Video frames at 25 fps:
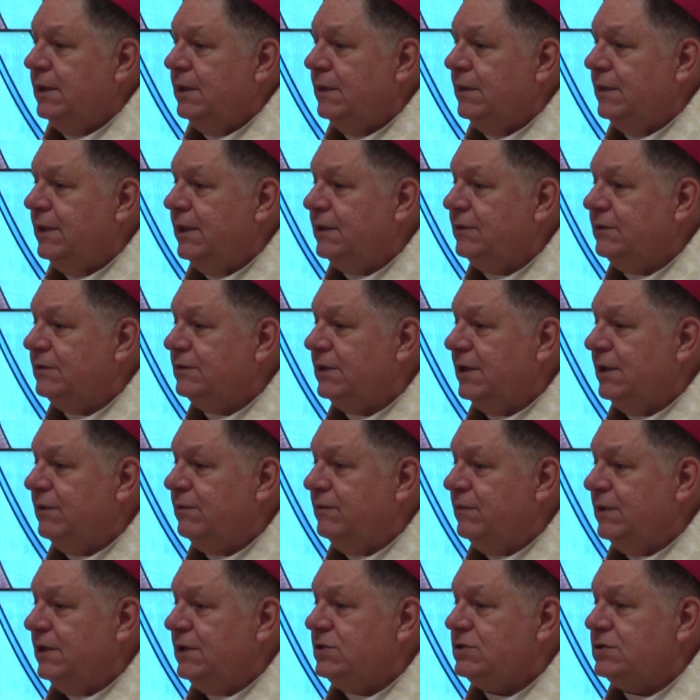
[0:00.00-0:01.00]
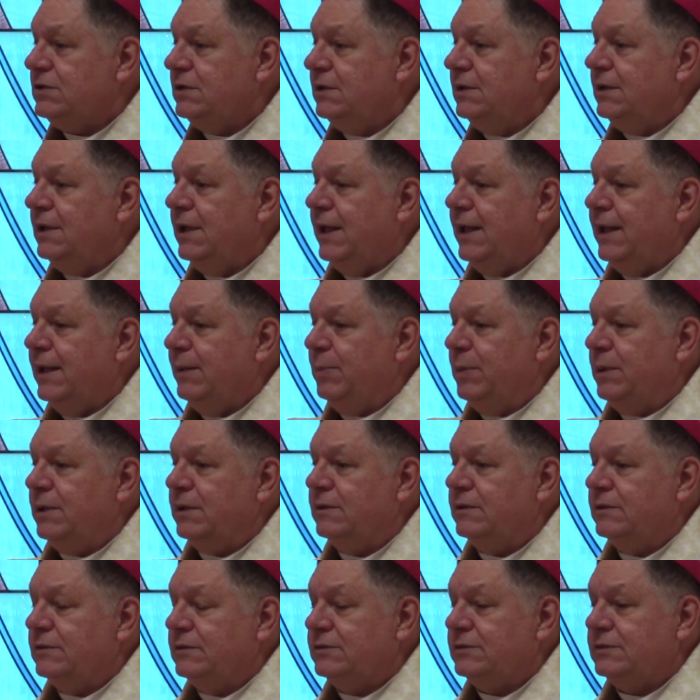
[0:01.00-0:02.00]
that salvation
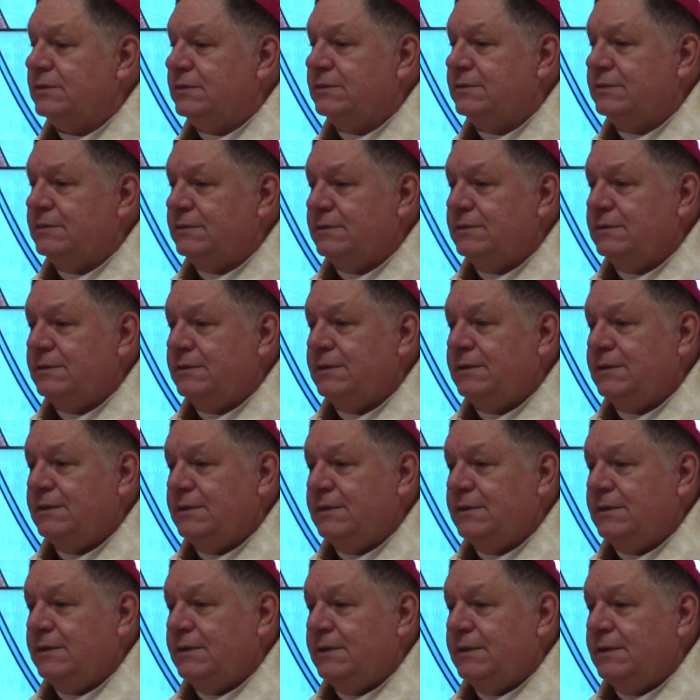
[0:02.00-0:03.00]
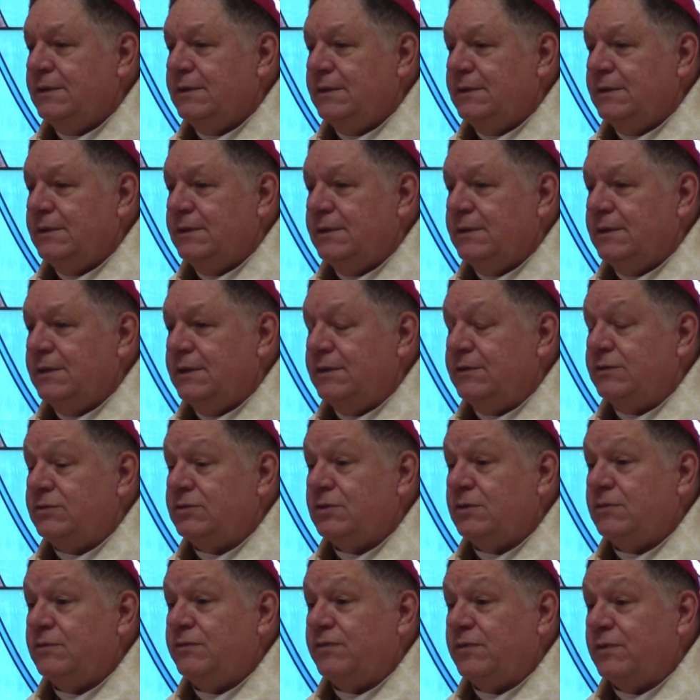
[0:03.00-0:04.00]
happens. And
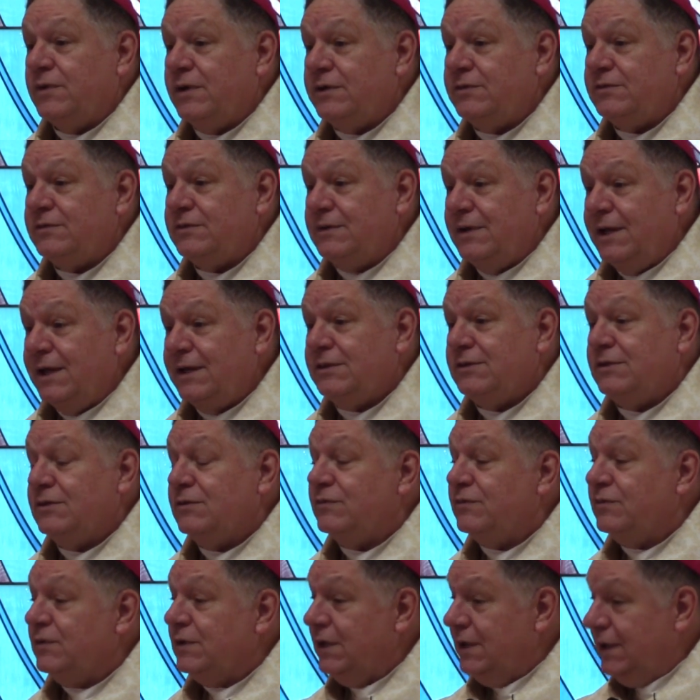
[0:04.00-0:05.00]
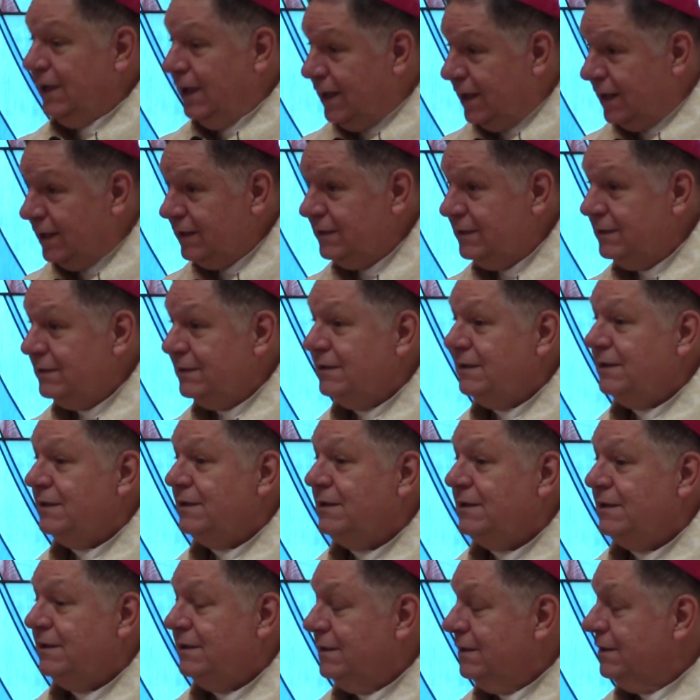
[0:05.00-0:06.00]
so for us not to forget
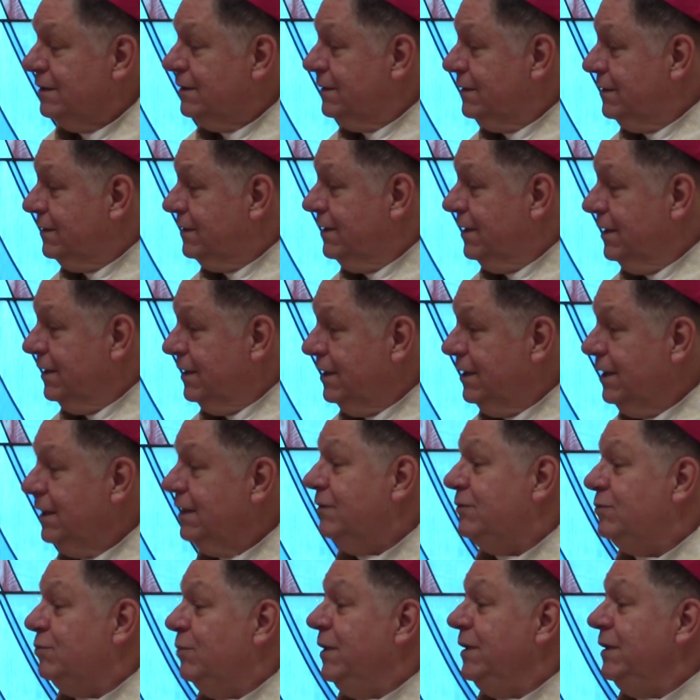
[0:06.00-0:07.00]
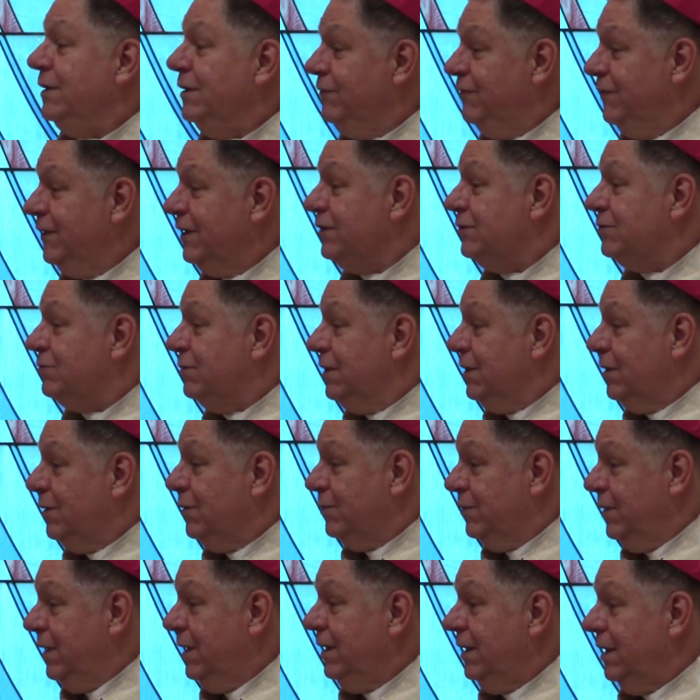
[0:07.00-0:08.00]
that he's won the victory
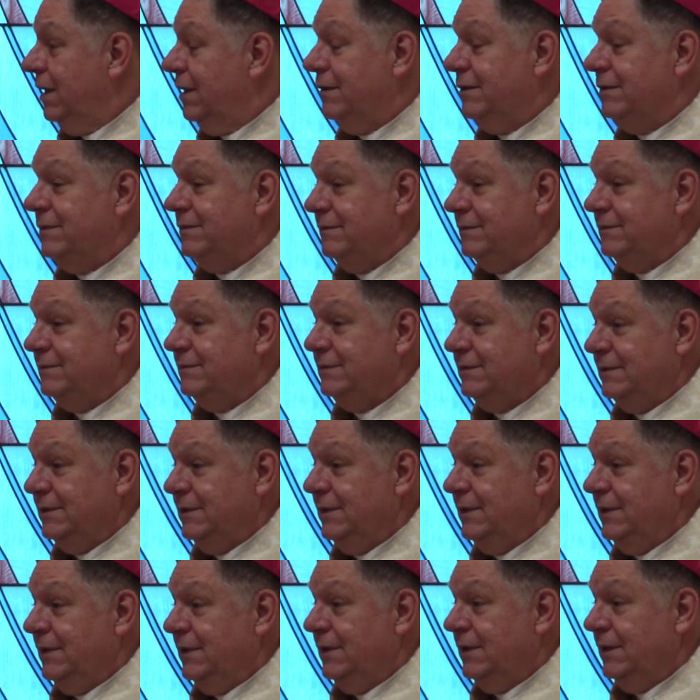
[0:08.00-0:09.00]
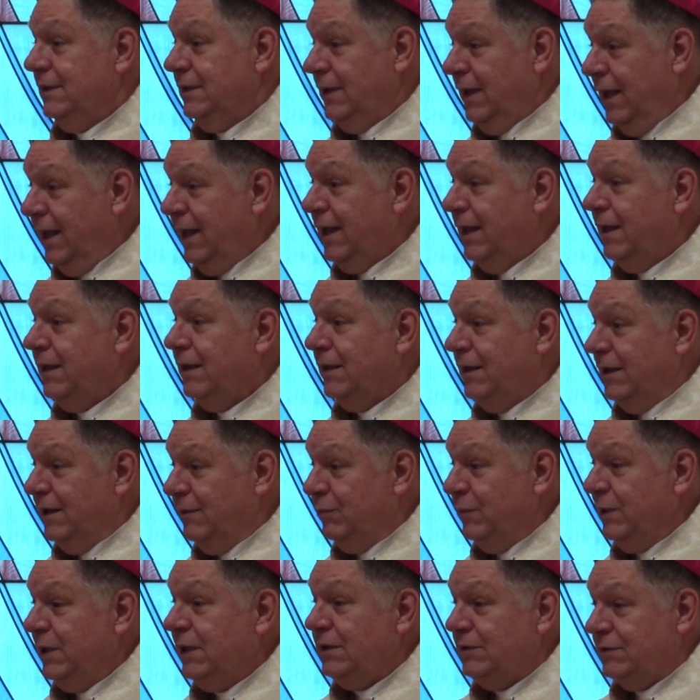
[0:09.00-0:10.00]
already.
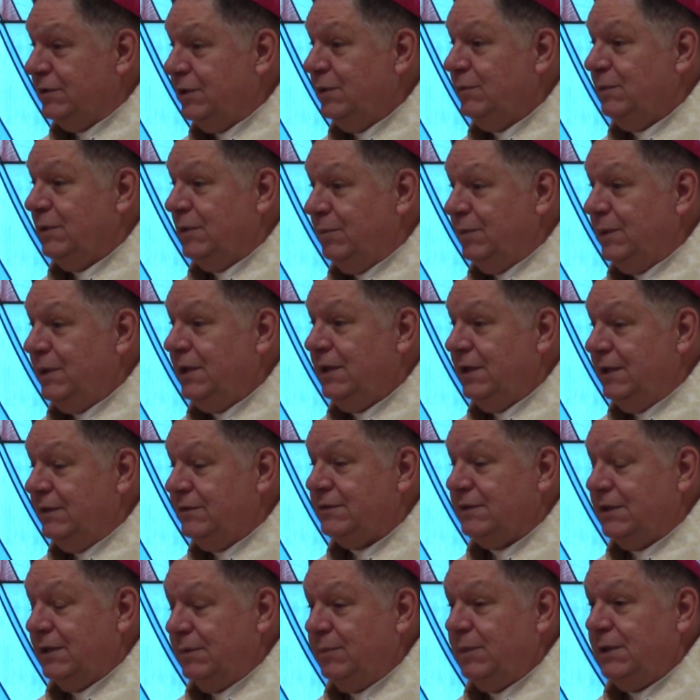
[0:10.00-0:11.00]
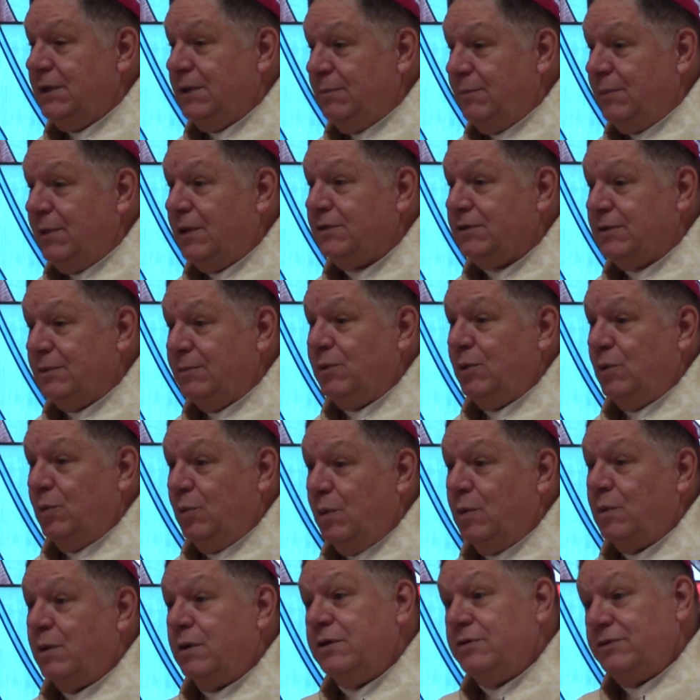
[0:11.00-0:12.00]
Yeah, we as human beings can be in
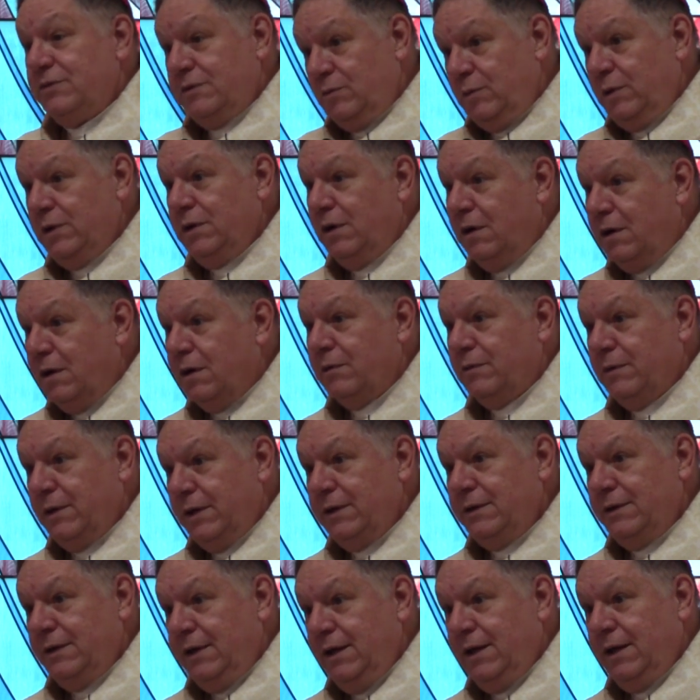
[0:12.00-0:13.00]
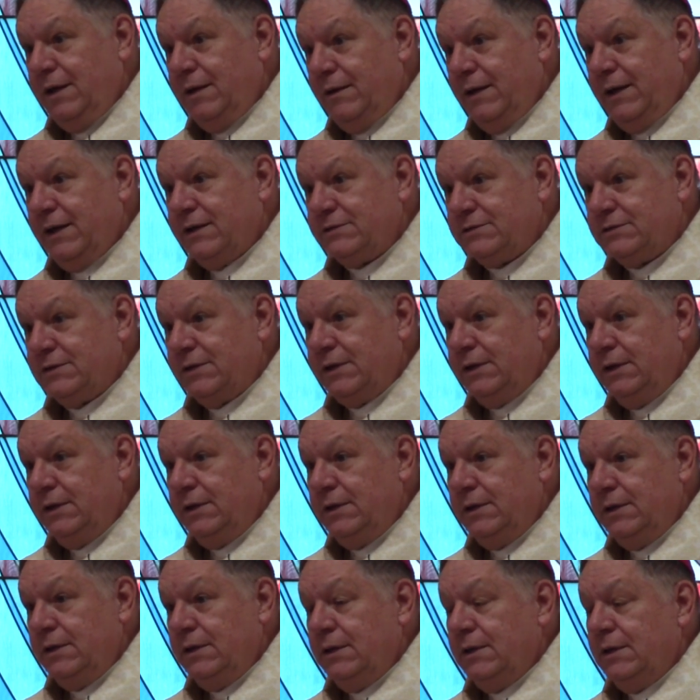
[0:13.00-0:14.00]
multiple wars, and we are right now, actually,
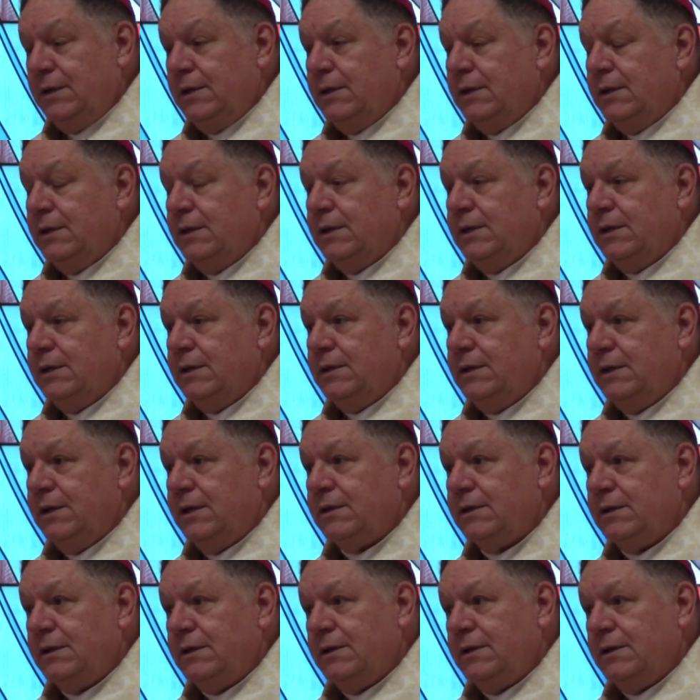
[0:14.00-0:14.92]
yet